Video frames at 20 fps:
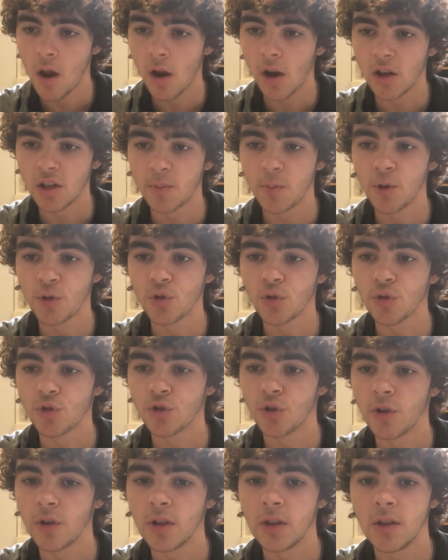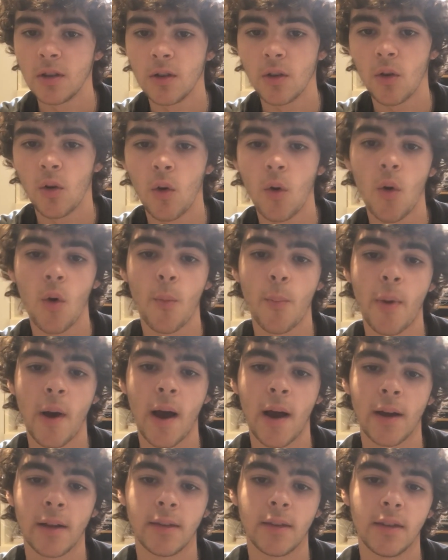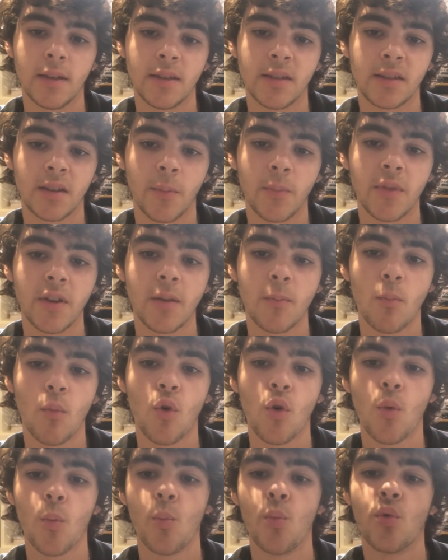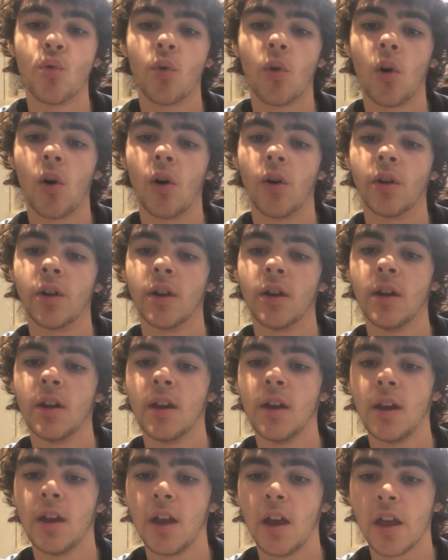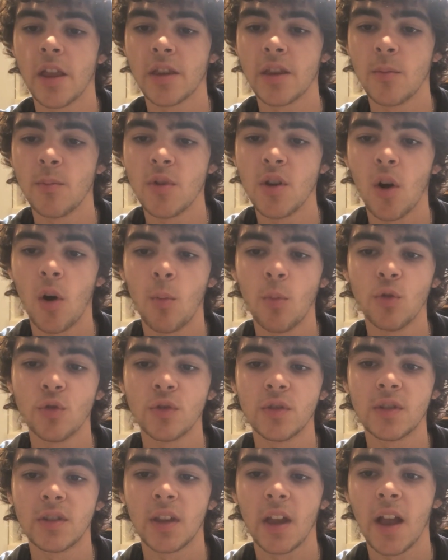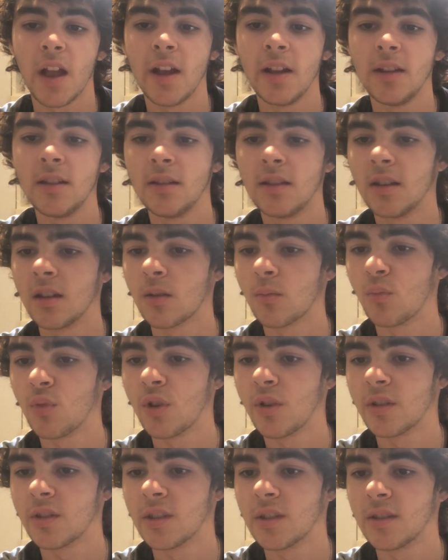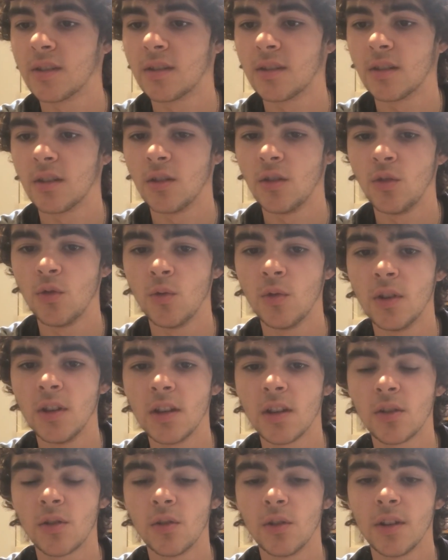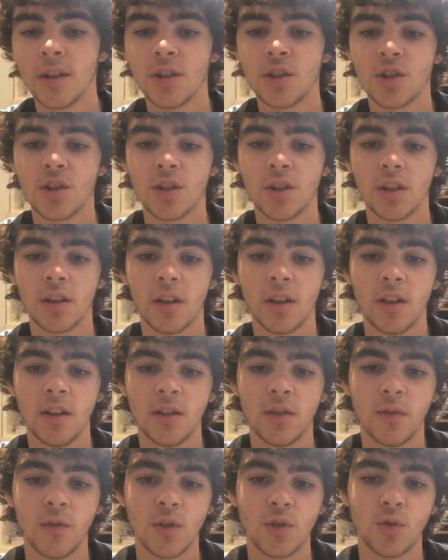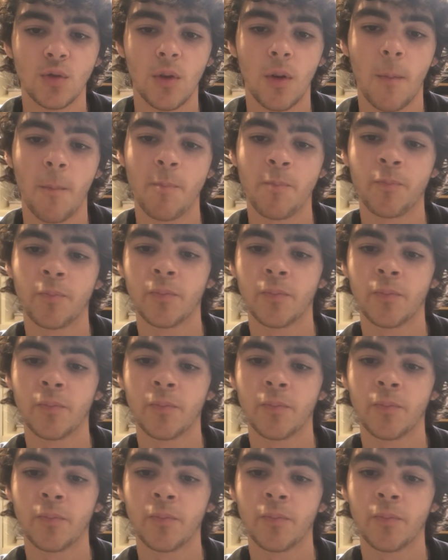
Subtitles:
A spiritual journey or path is something more broad and can be almost anything because it's unique to each individual,